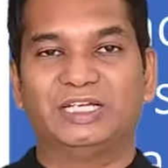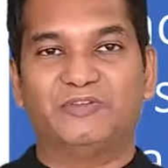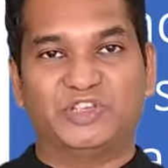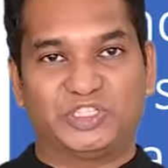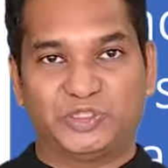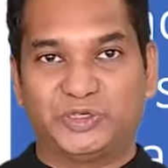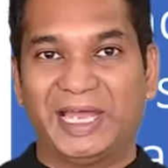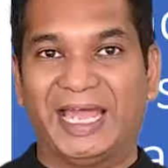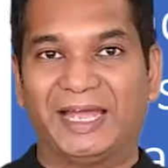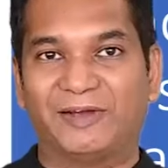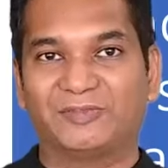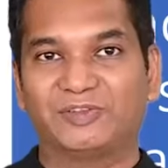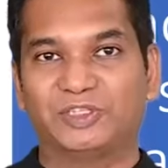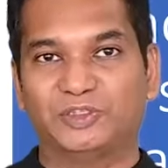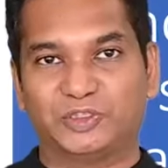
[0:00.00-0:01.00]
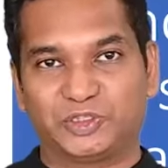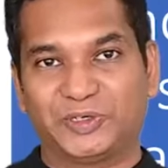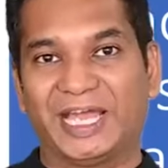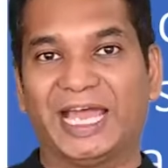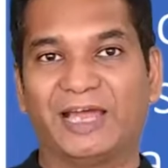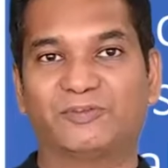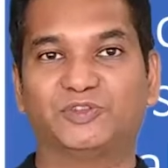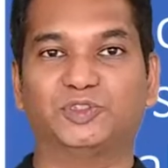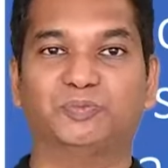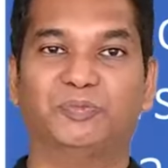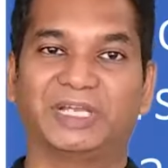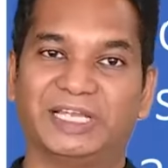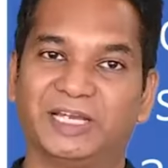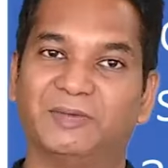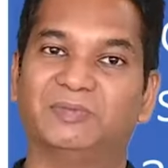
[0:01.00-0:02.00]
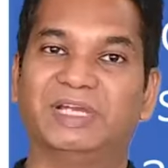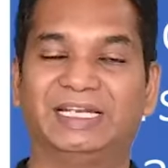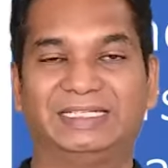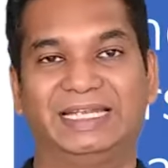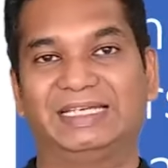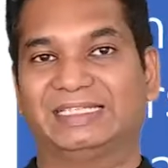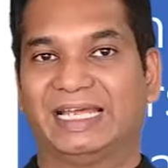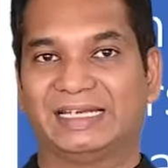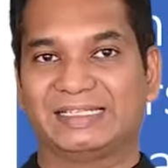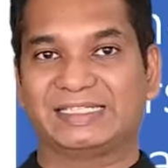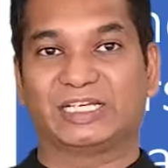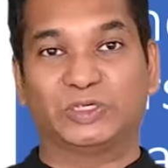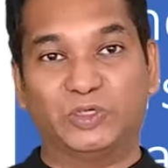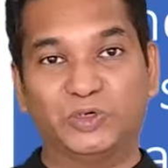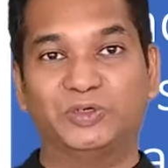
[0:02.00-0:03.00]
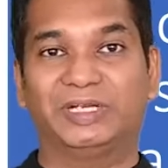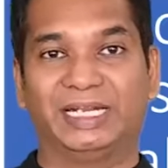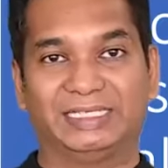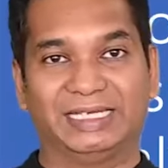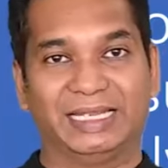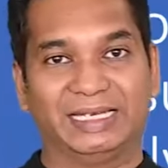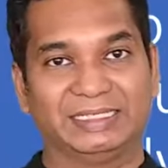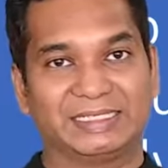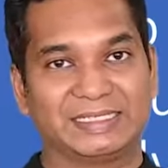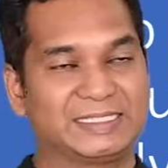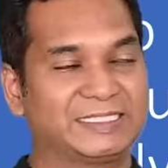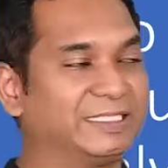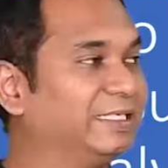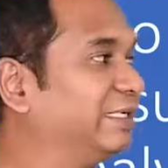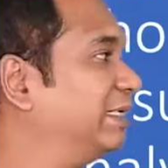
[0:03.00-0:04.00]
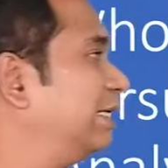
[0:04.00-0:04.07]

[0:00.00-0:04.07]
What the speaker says: you should have to become a data analyst, a good data analyst.